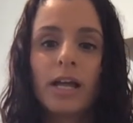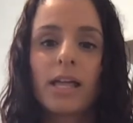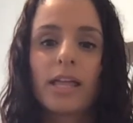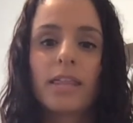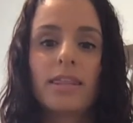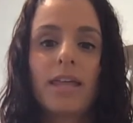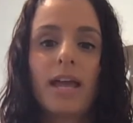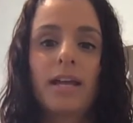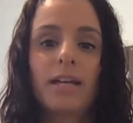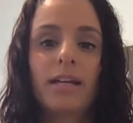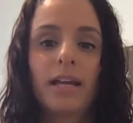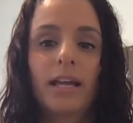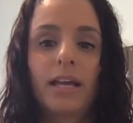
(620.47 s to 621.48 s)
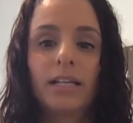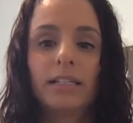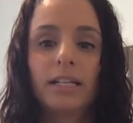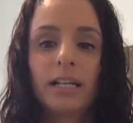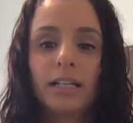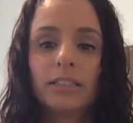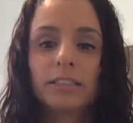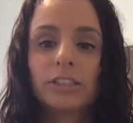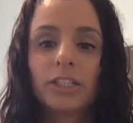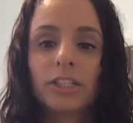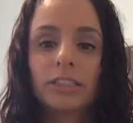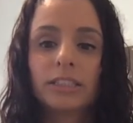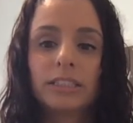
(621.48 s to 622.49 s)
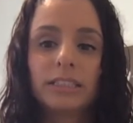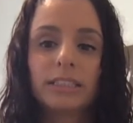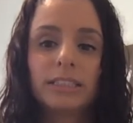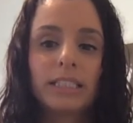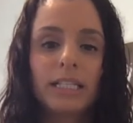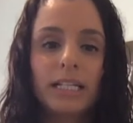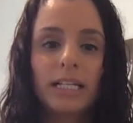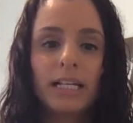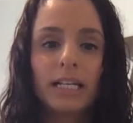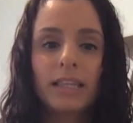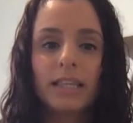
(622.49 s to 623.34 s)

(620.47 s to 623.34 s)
and they can start to see